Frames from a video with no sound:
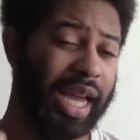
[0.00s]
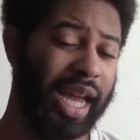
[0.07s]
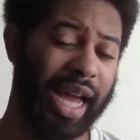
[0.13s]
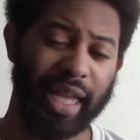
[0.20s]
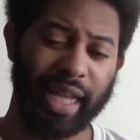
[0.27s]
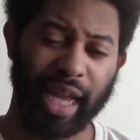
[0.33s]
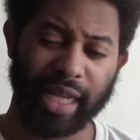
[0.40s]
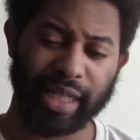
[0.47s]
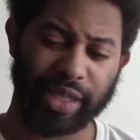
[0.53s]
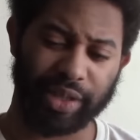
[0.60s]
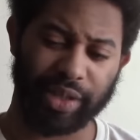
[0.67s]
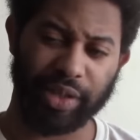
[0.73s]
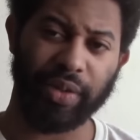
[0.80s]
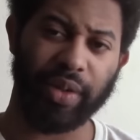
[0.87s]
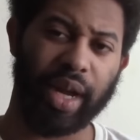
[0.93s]
I
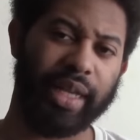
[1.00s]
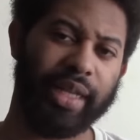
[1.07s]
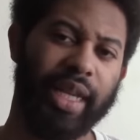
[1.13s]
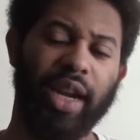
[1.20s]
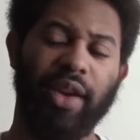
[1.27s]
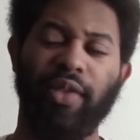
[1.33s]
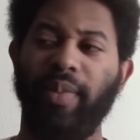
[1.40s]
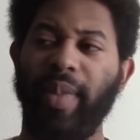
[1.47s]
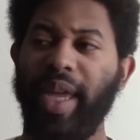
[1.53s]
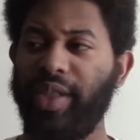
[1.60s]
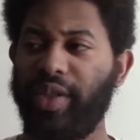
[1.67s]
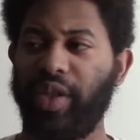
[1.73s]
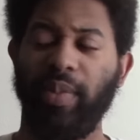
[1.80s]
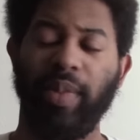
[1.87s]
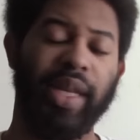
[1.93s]
just do not care for
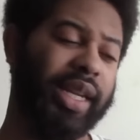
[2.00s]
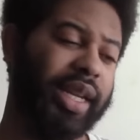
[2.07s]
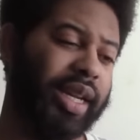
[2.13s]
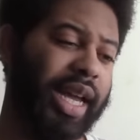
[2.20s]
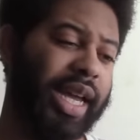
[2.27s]
mainstream media.